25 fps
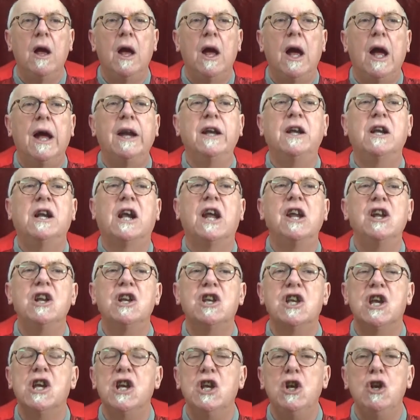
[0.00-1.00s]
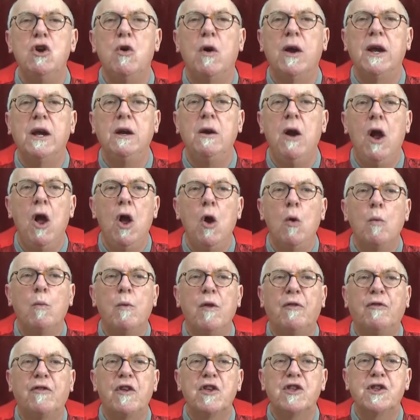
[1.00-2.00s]
and continuing
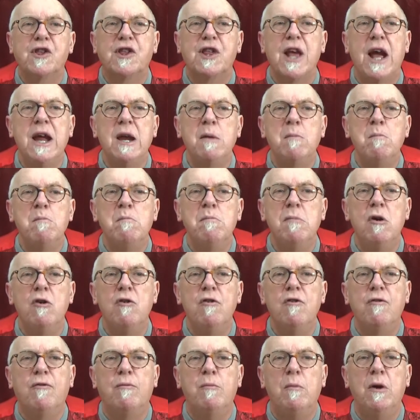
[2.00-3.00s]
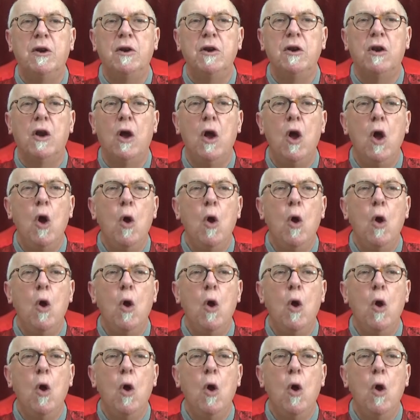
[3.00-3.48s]
with the same movement,